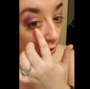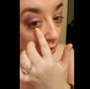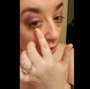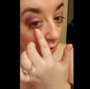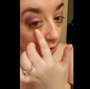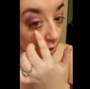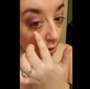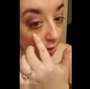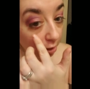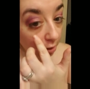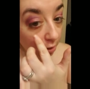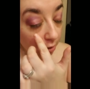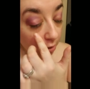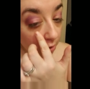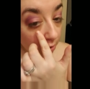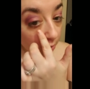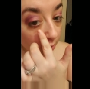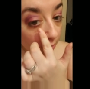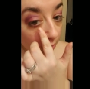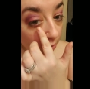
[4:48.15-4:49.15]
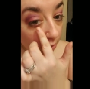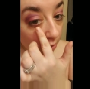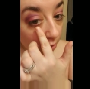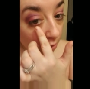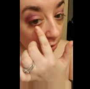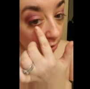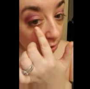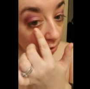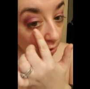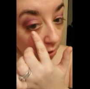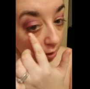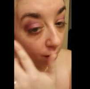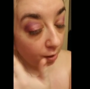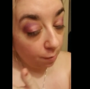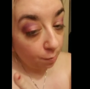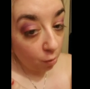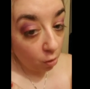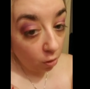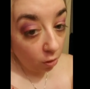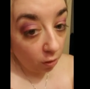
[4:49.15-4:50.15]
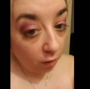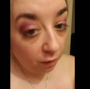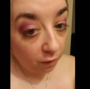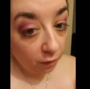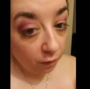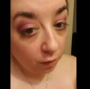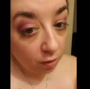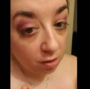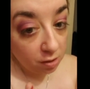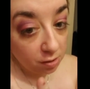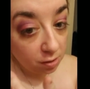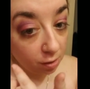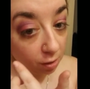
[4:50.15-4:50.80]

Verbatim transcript: like came off. So